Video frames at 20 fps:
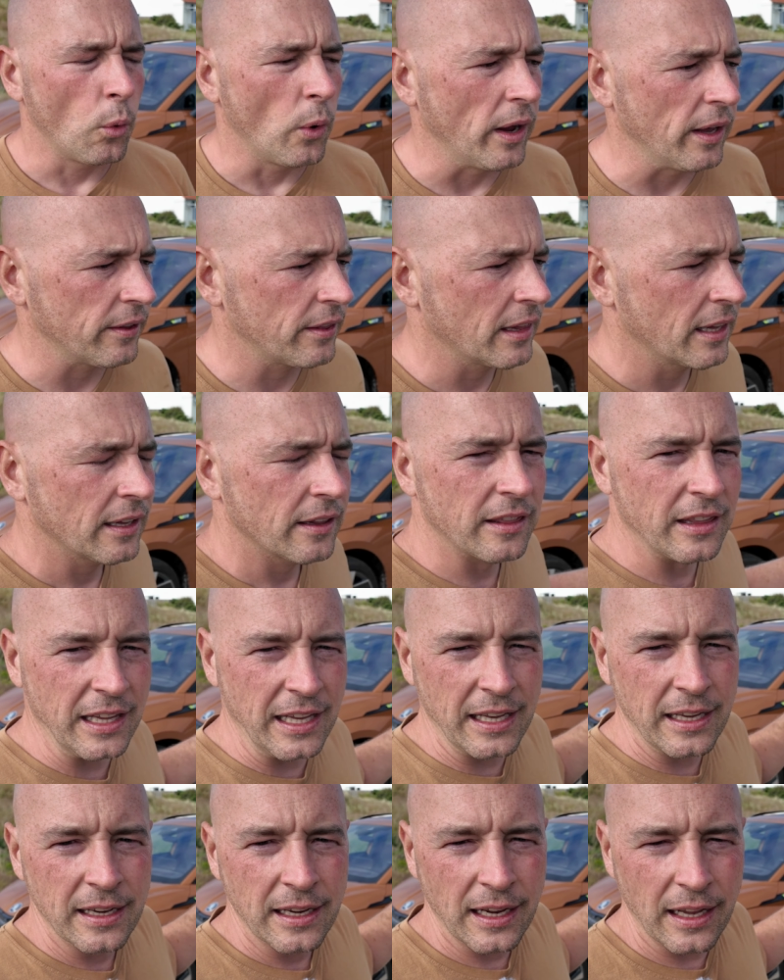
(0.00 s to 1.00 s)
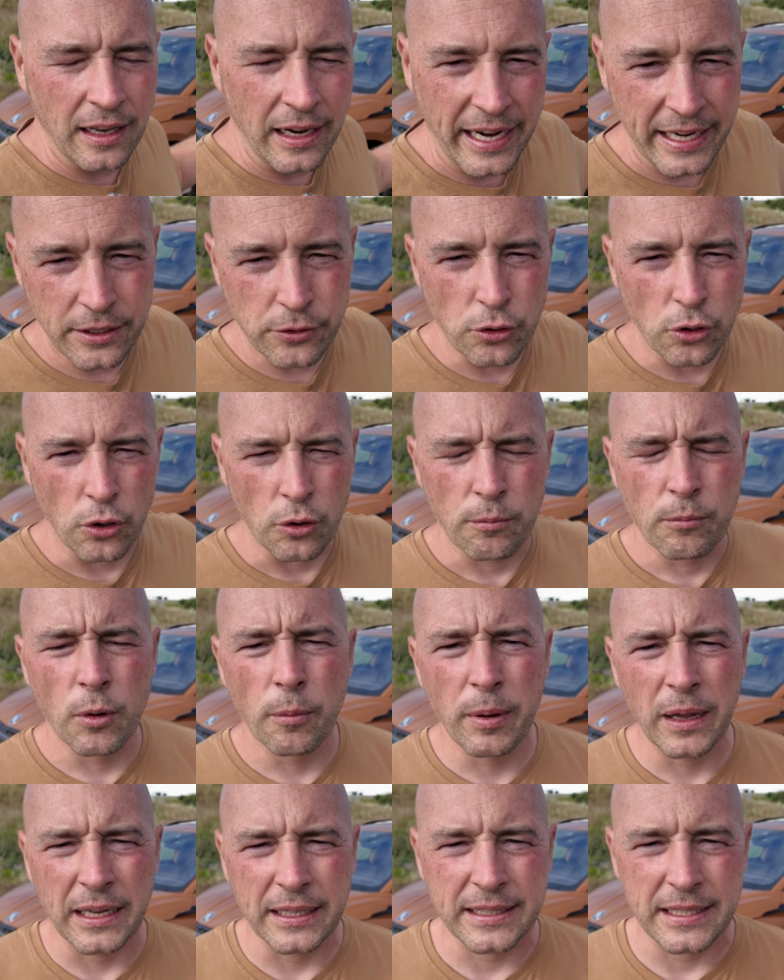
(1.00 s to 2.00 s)
with the
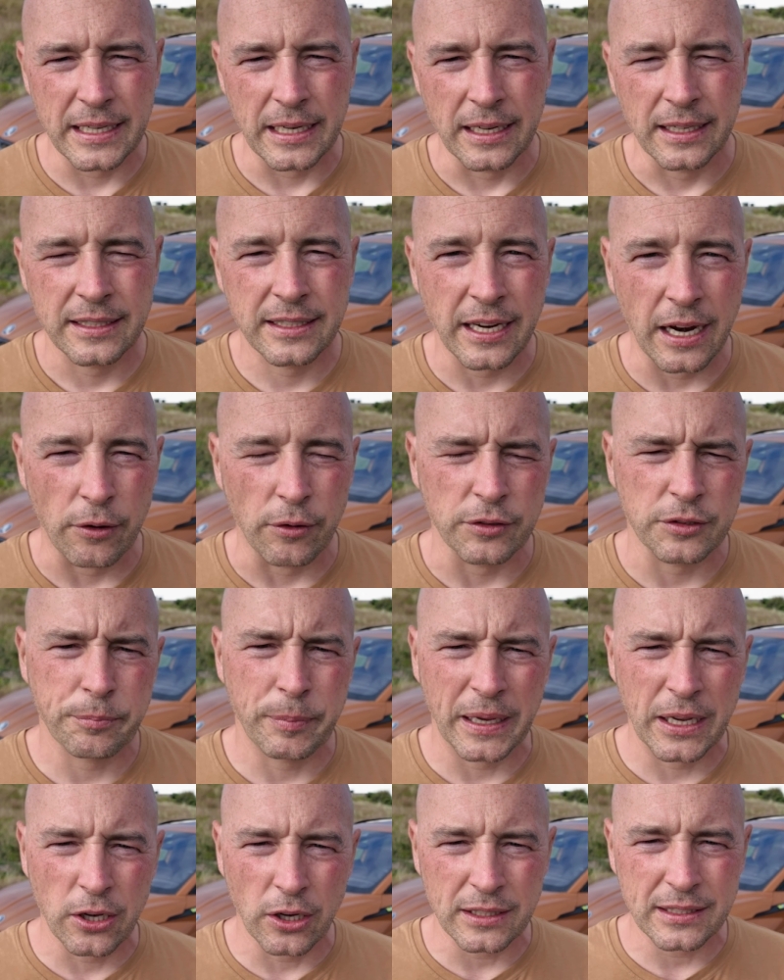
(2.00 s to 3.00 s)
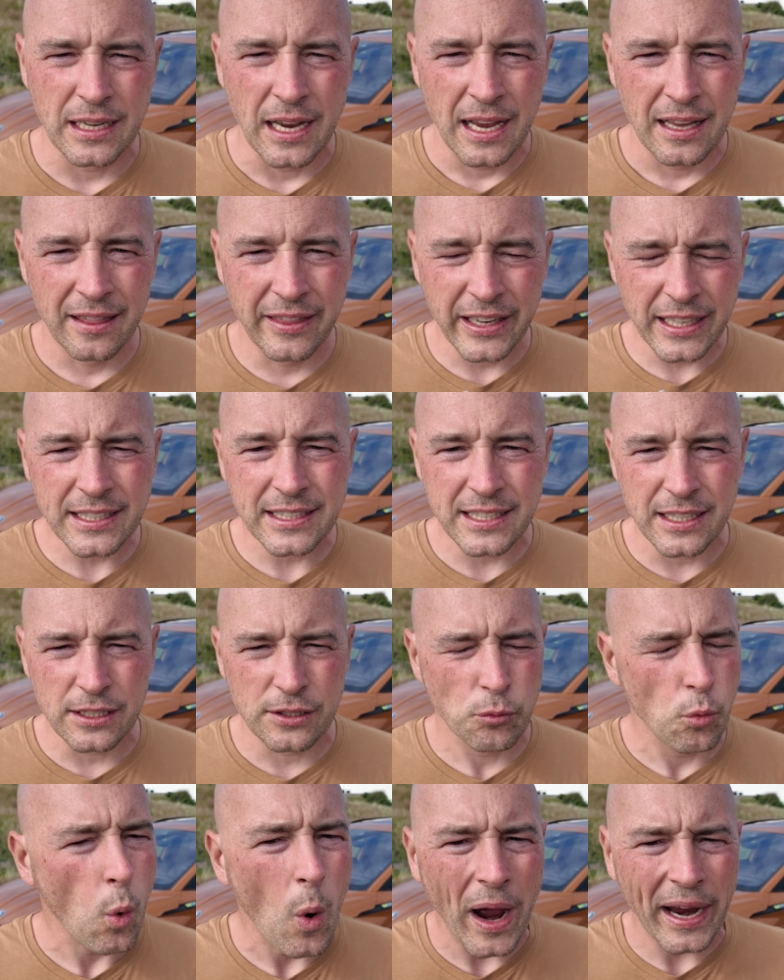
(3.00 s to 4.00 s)
electromobility tariffs, because this
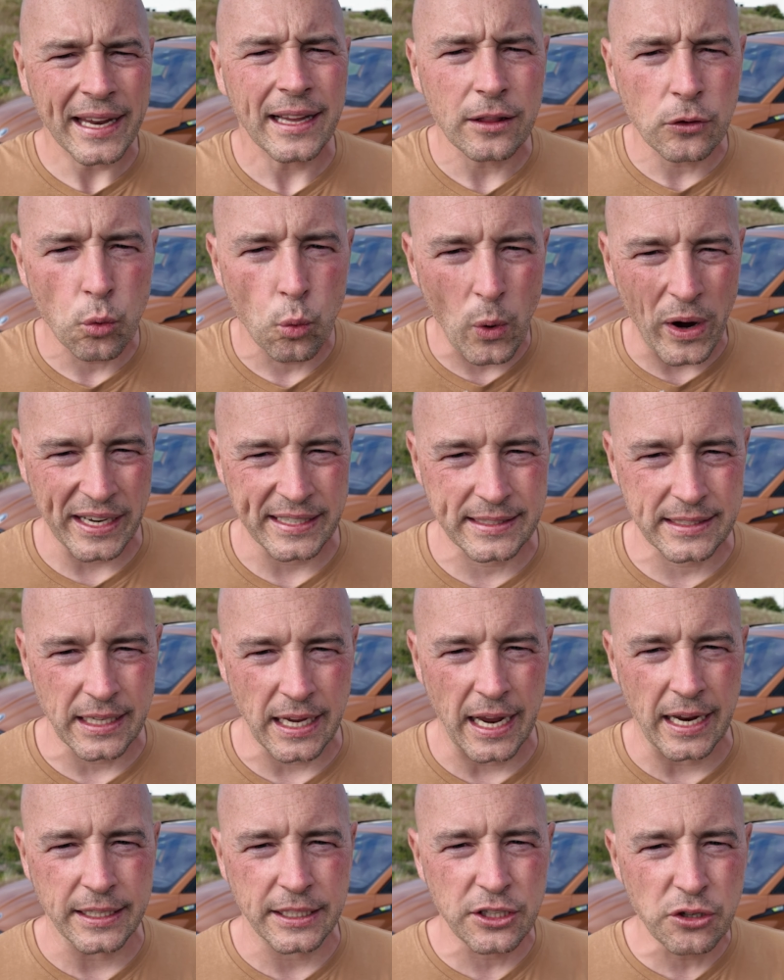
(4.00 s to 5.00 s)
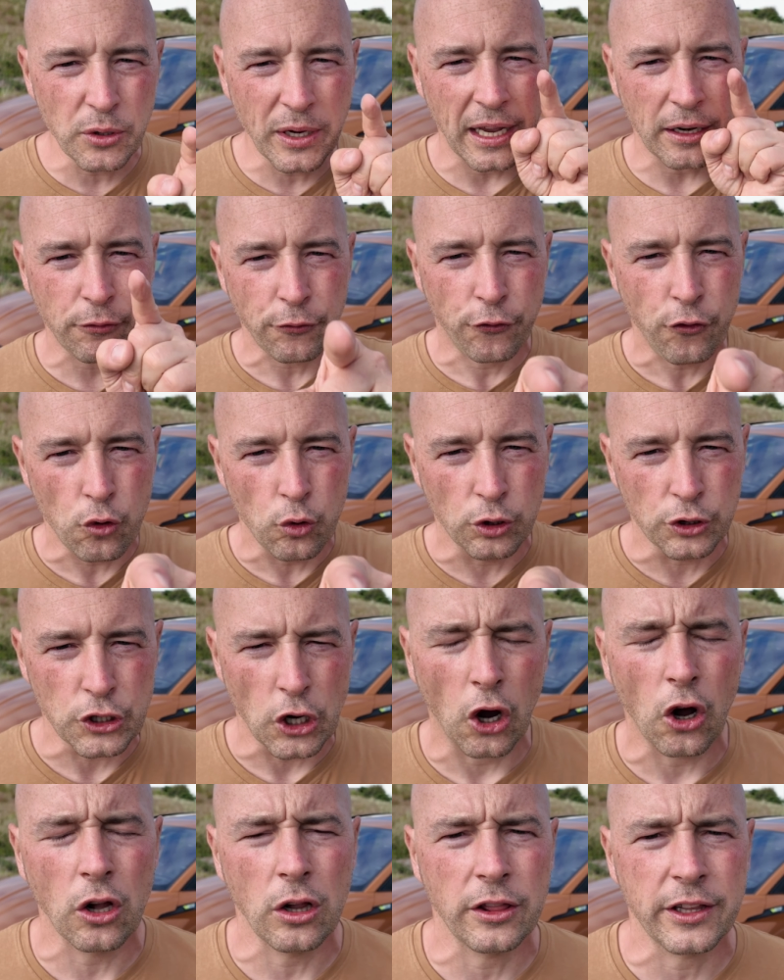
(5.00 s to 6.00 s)
is Wild West and you get fooled
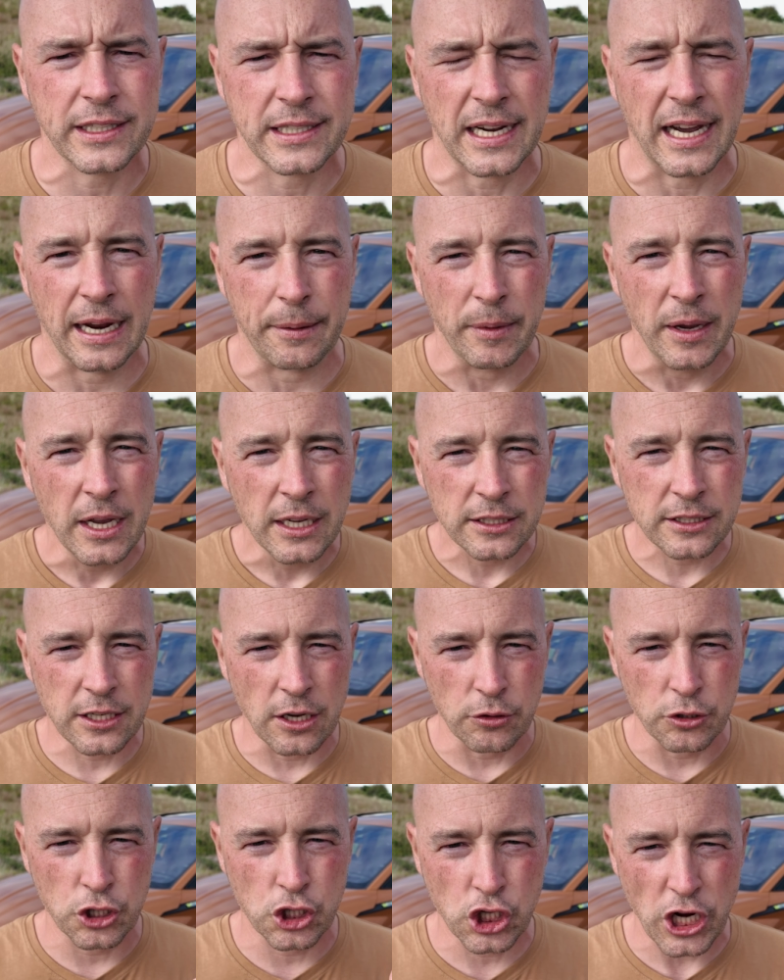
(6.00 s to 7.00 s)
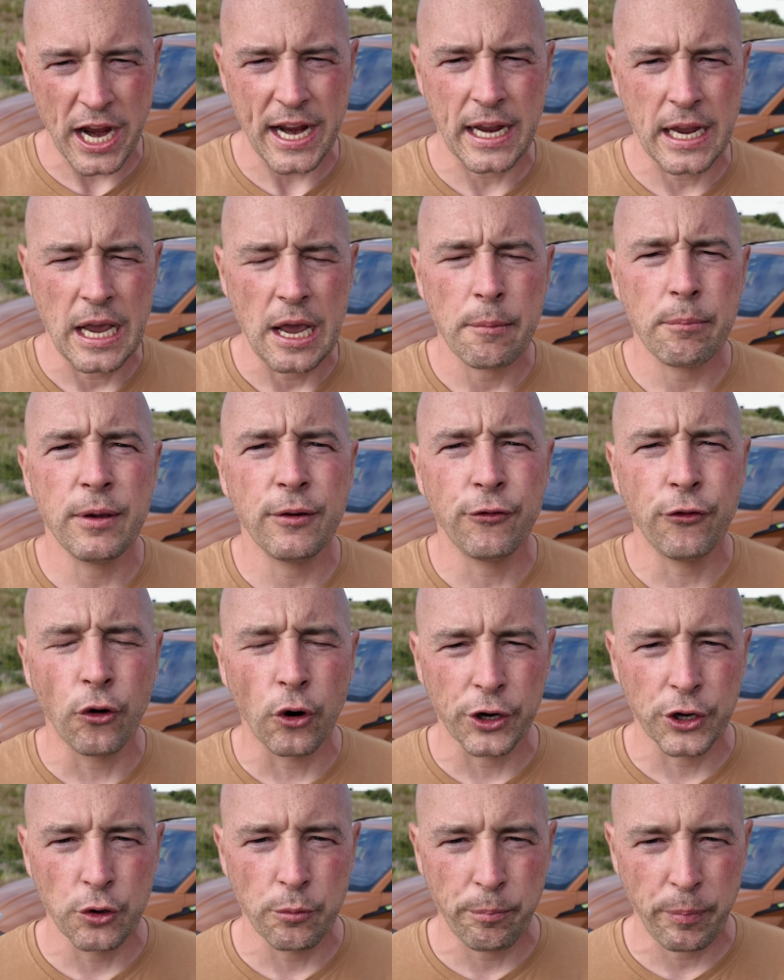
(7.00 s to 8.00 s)
all the time. So check
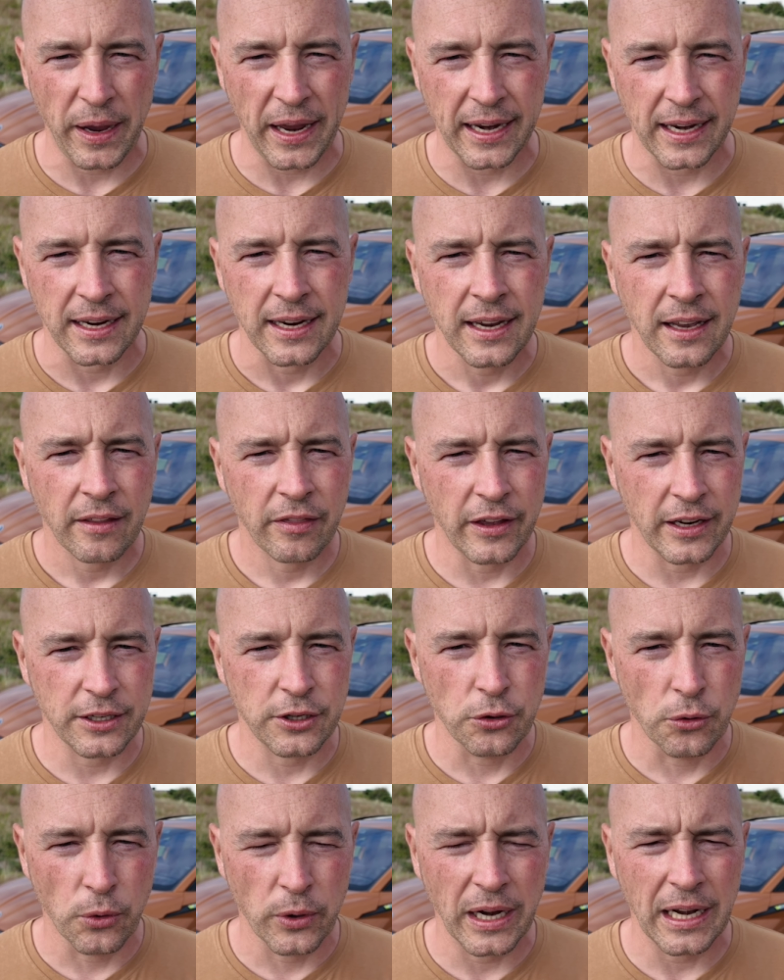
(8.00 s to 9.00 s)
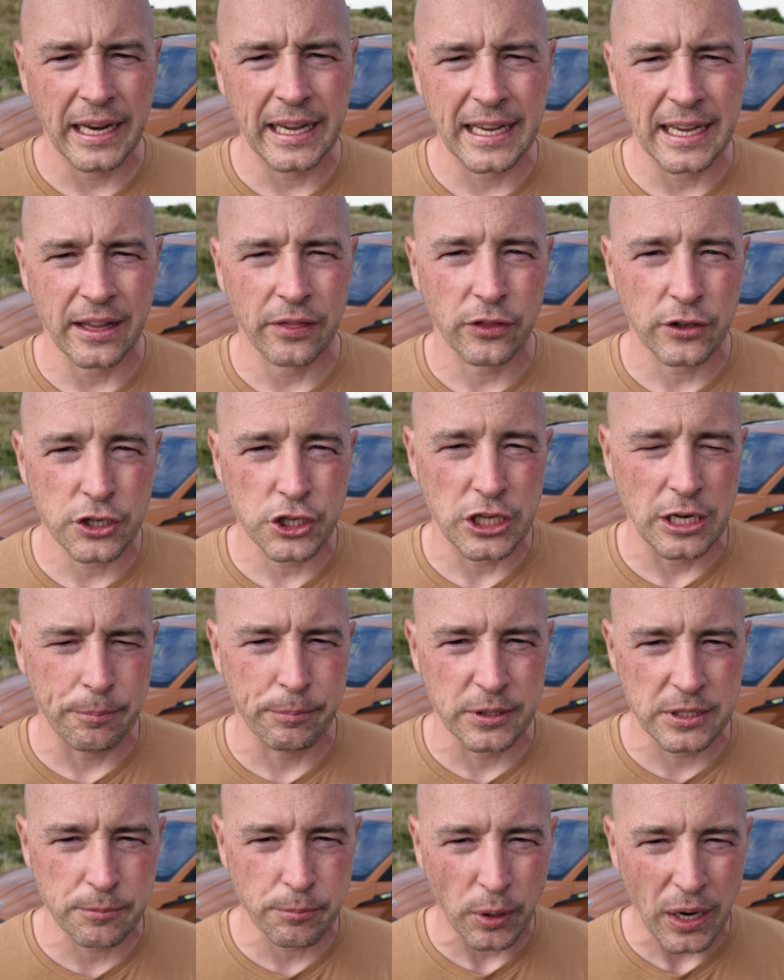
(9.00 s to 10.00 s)
before you pay that you really get the
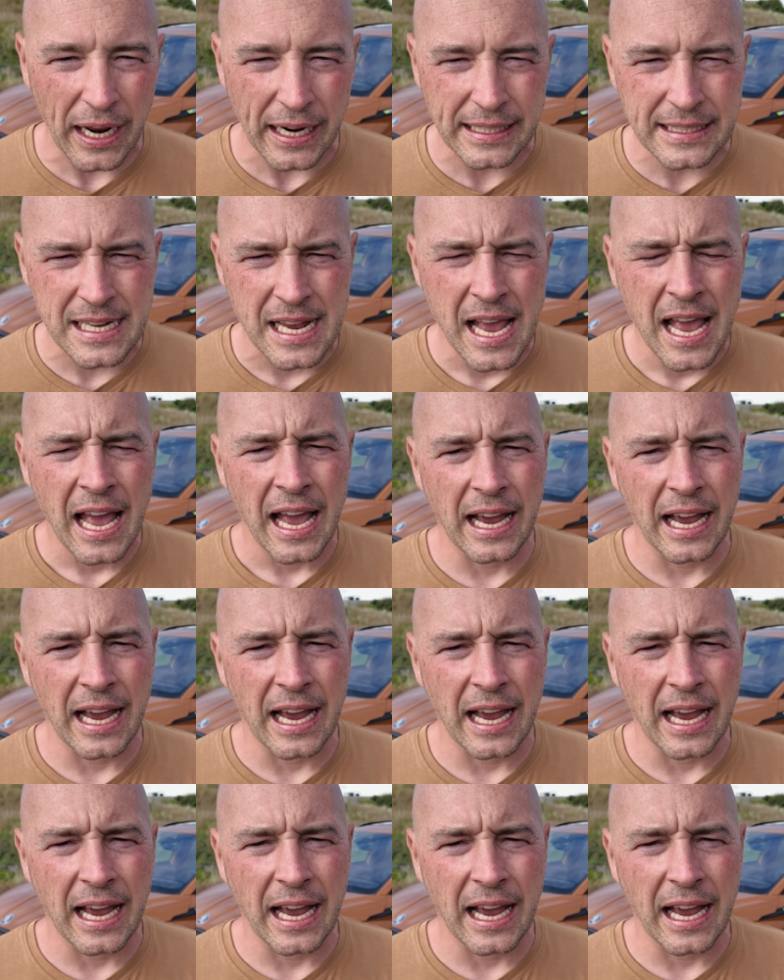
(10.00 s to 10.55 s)
cheapest price.